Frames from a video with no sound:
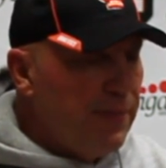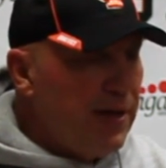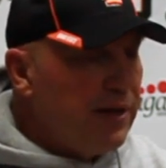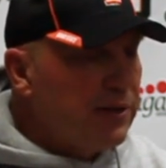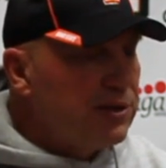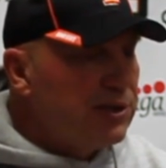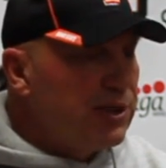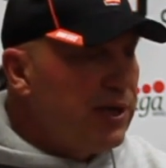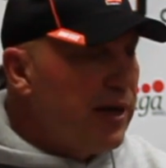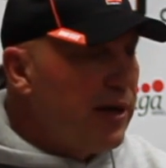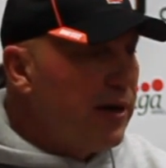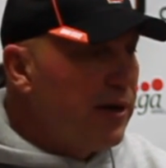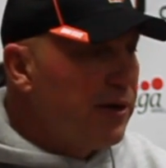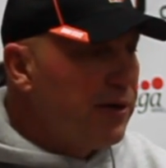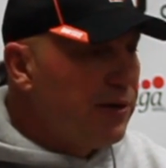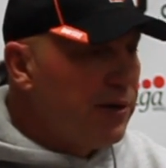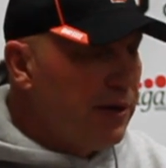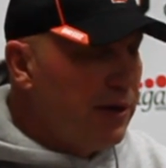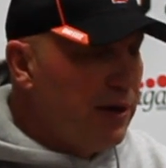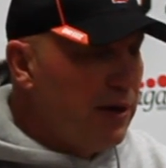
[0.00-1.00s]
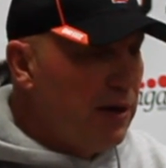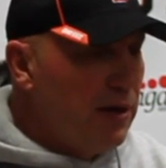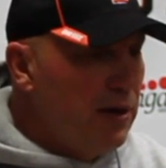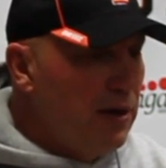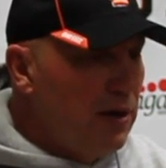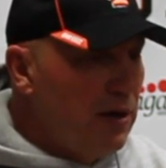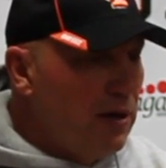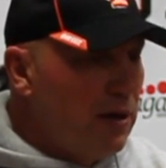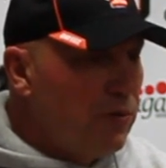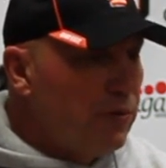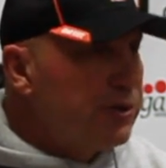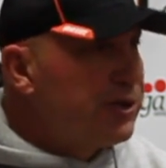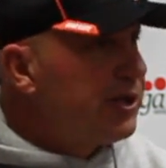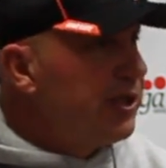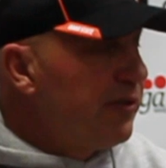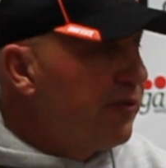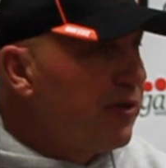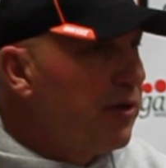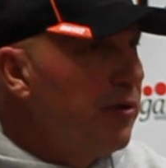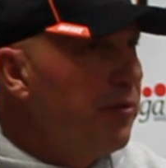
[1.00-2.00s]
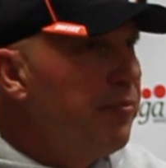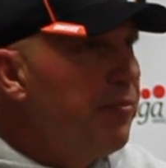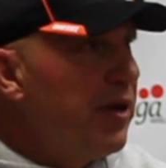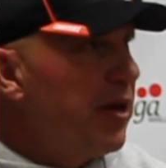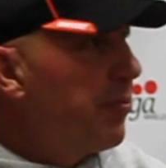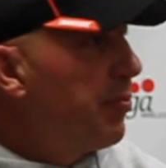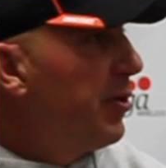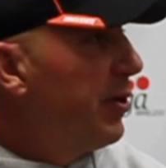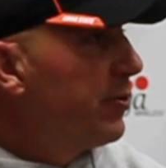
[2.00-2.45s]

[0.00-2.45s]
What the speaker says: Outside at receiver, Matt